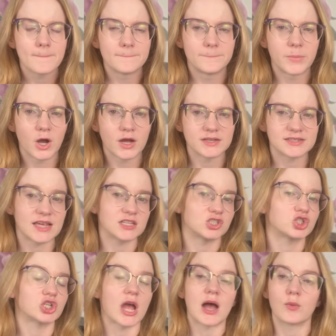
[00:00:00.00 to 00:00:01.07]
but gets
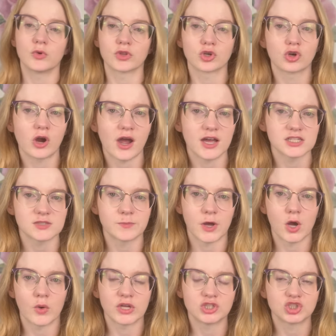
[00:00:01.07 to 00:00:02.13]
shot with a
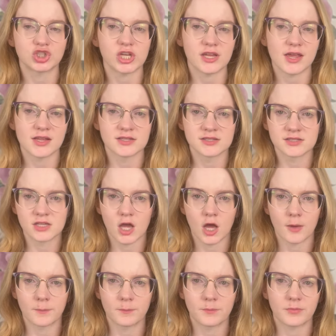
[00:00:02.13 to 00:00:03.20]
crossbow, and she ends
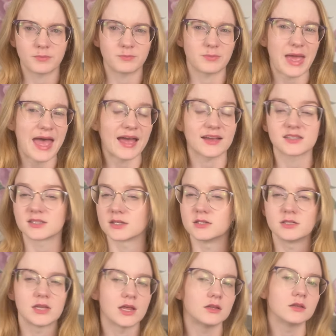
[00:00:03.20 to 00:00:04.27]
up
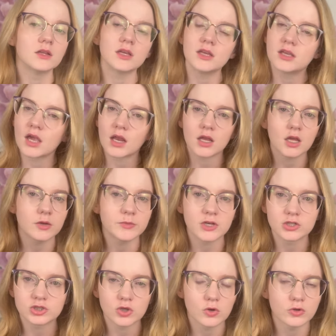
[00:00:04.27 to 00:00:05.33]
accidentally getting him in
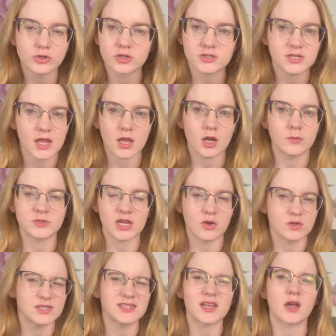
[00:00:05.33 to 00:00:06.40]
his shoulder, taking him down
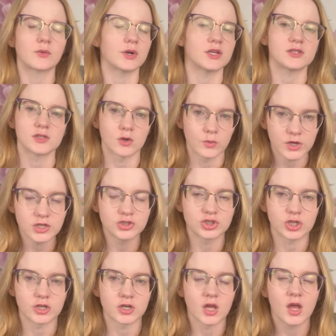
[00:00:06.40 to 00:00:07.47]
because he's already so
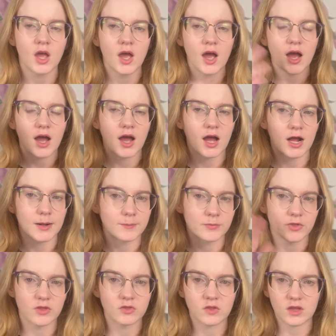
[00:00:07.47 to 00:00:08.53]
injured. Um,
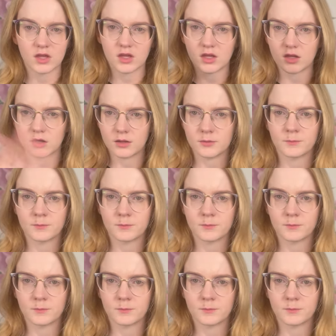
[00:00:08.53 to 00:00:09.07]
the